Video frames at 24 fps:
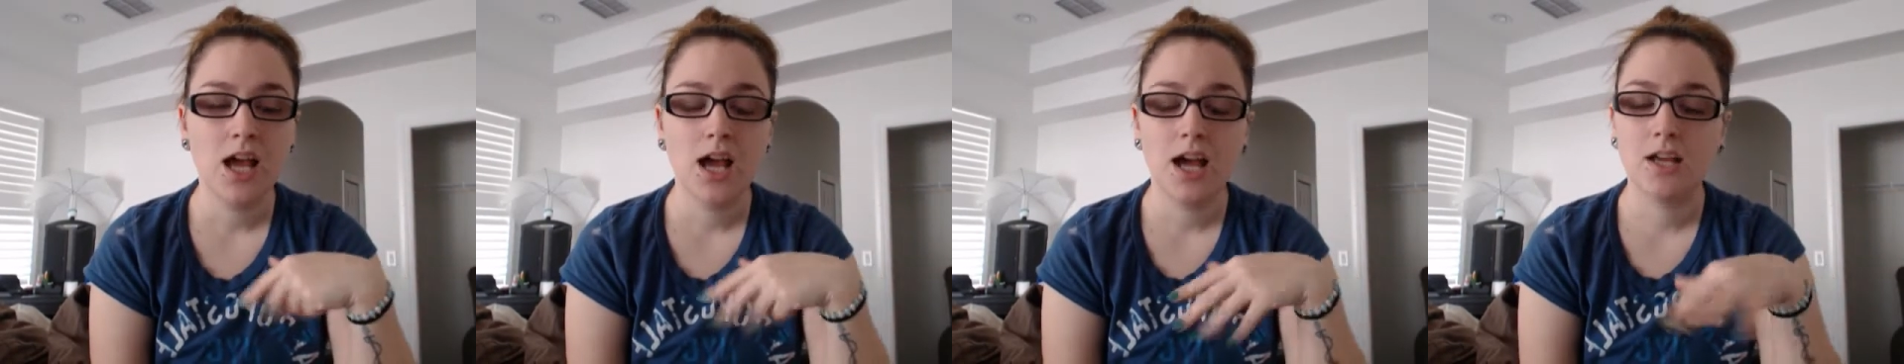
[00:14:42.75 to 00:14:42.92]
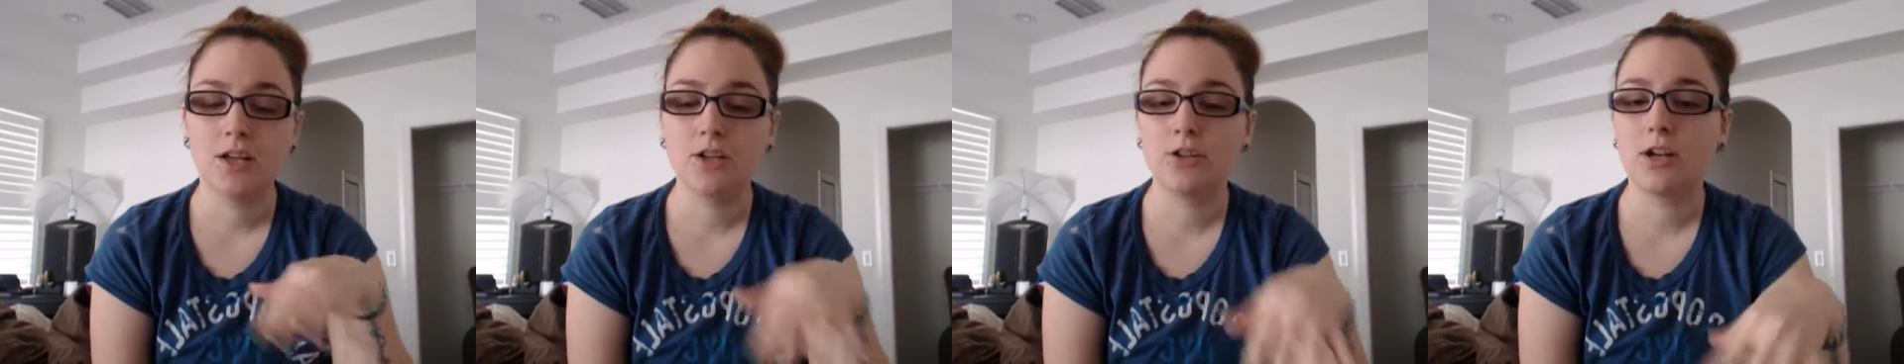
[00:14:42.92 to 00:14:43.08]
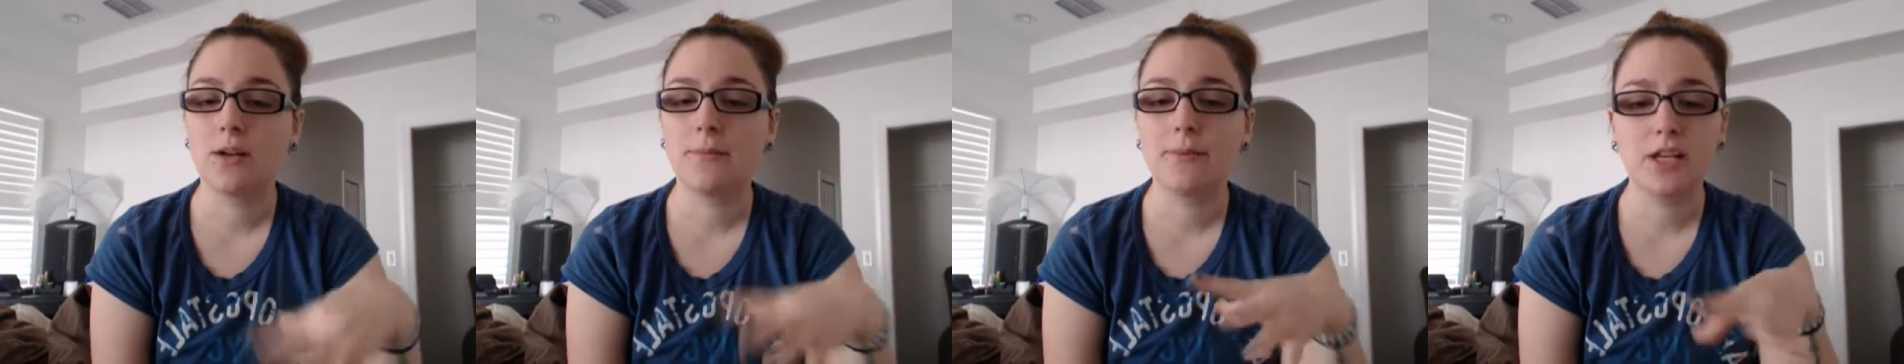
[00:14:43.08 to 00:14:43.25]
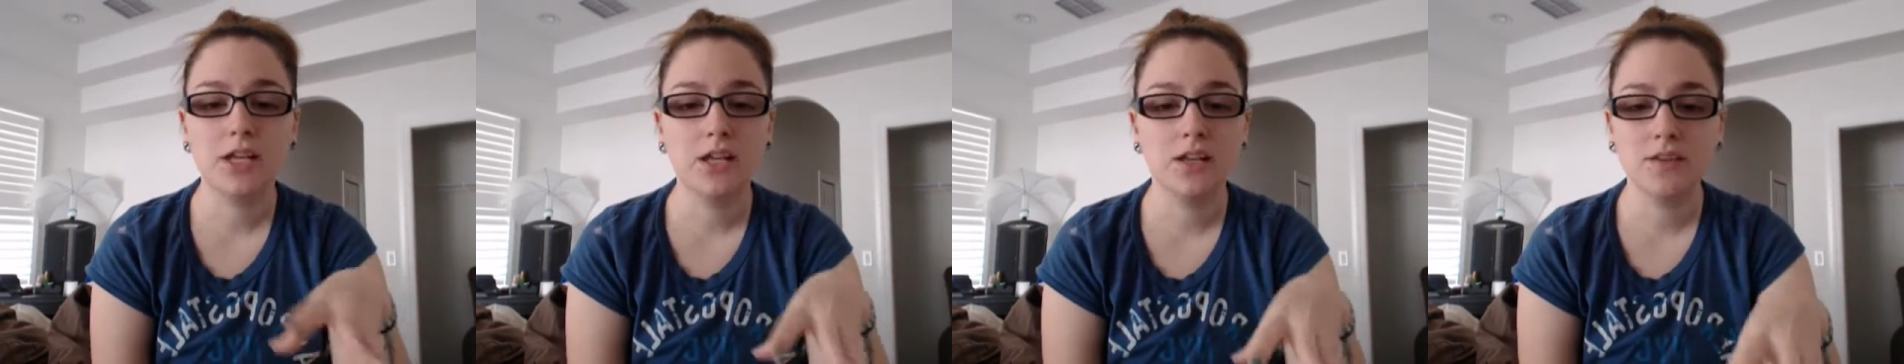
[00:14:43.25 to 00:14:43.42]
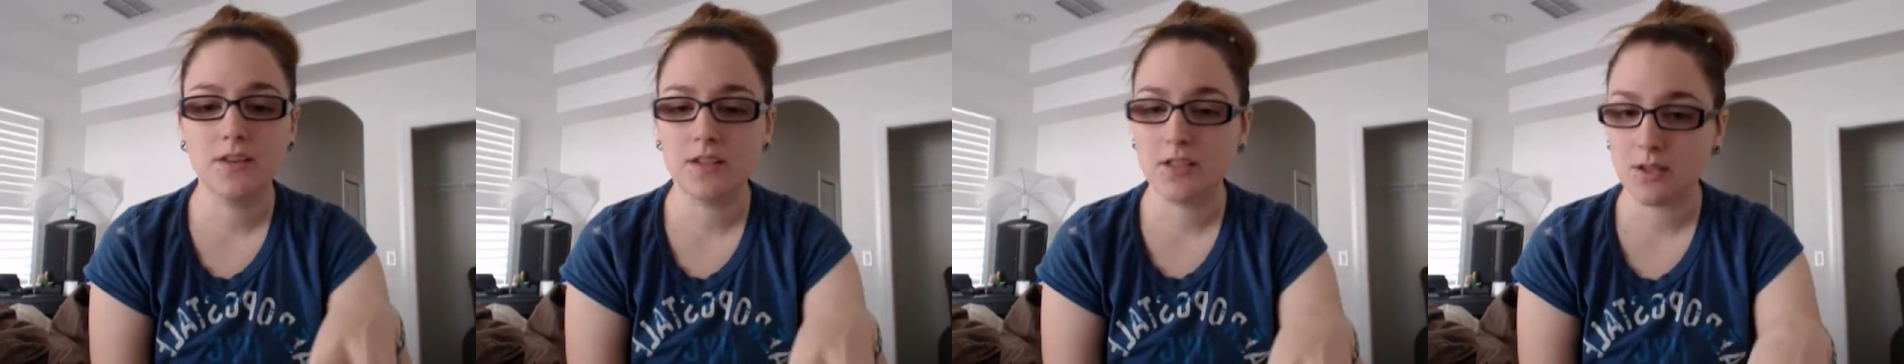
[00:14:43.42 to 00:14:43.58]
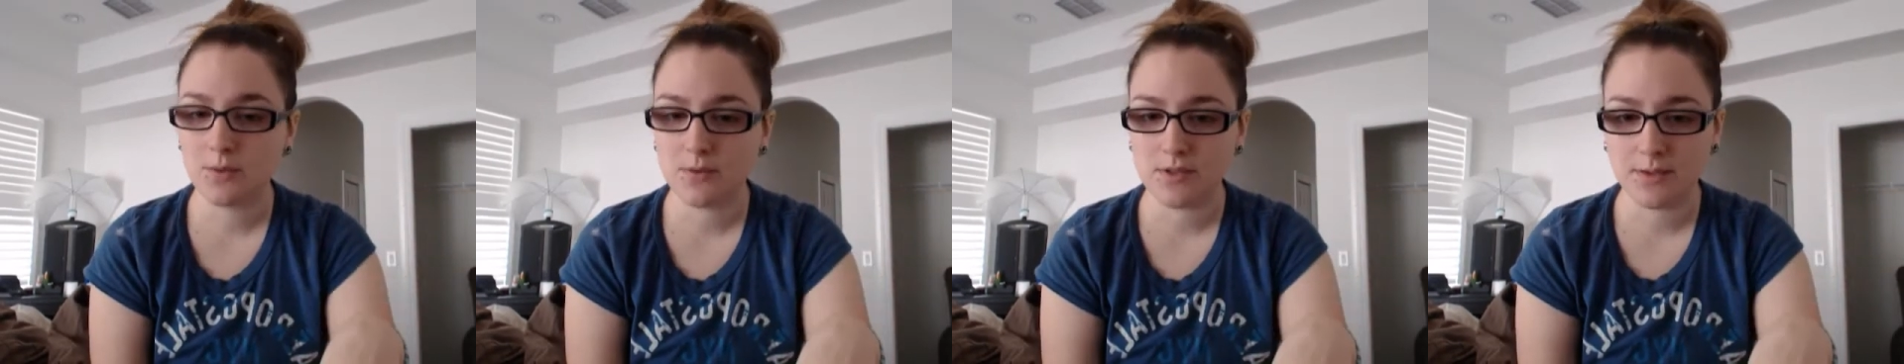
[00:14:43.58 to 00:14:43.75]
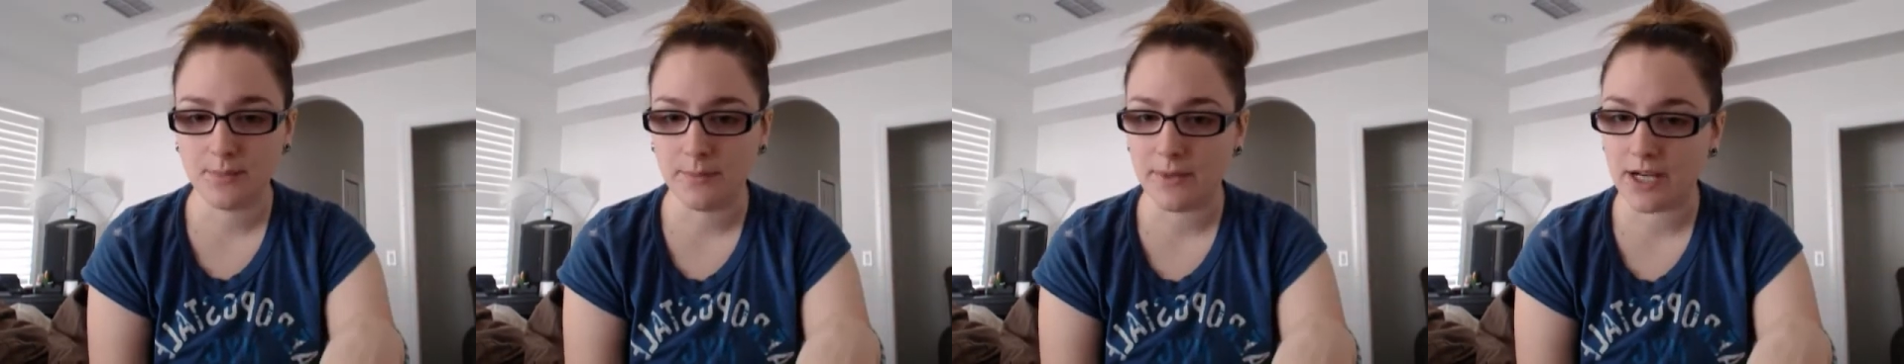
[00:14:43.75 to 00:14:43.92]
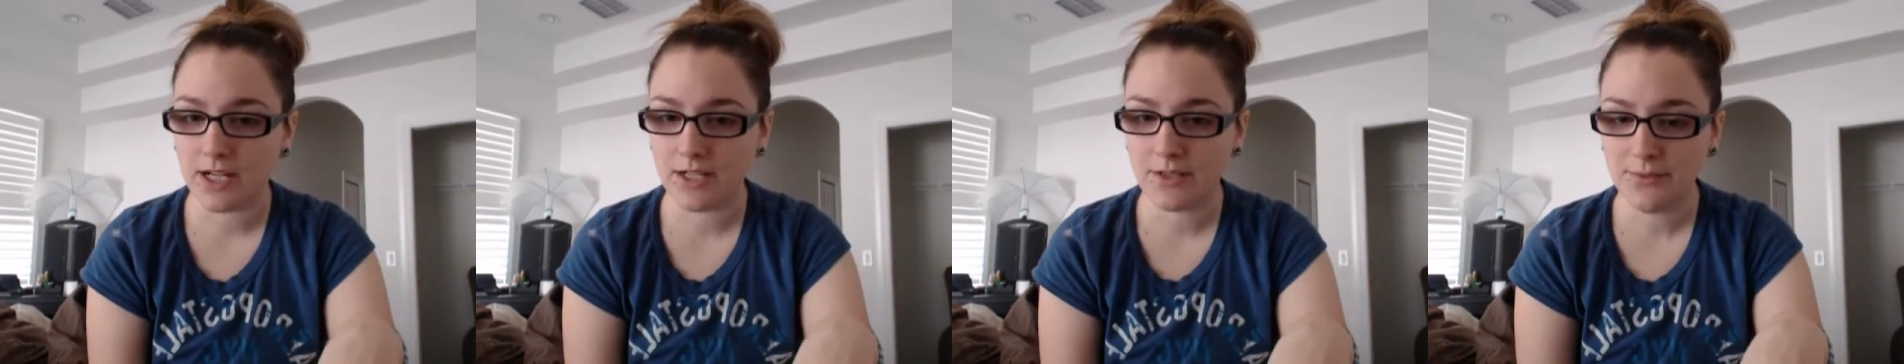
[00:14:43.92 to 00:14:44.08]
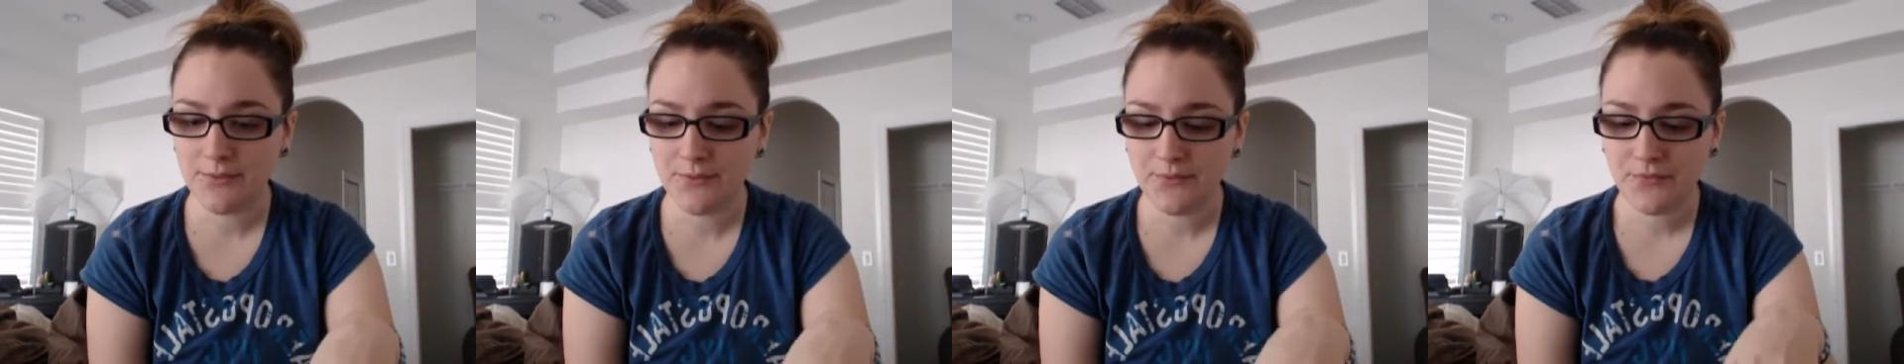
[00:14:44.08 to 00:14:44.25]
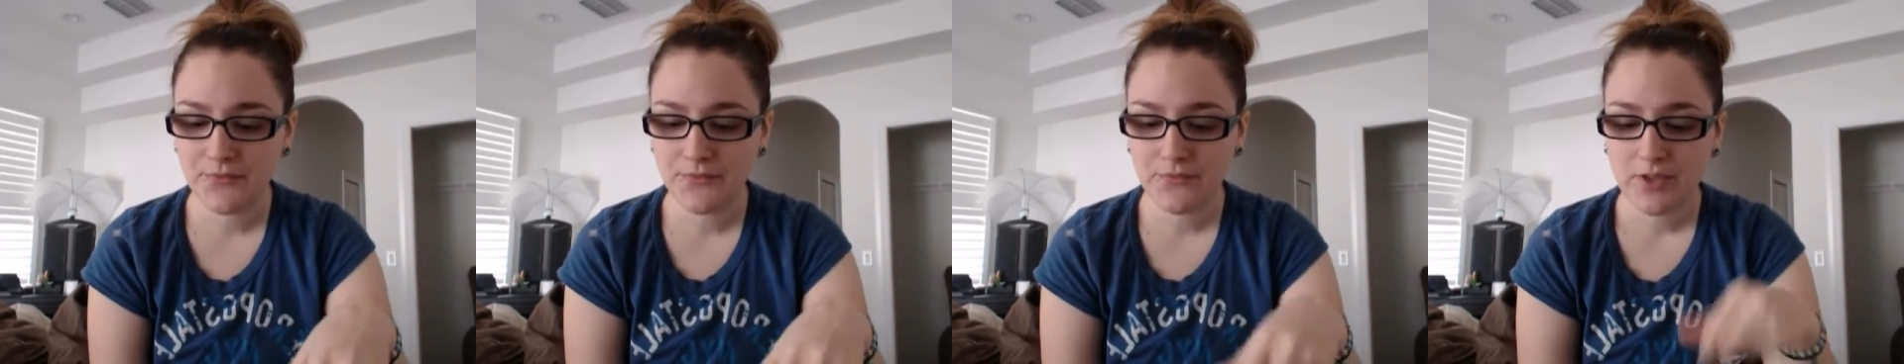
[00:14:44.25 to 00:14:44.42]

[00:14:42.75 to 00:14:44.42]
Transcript: I didn't grab anything that wasn't mine.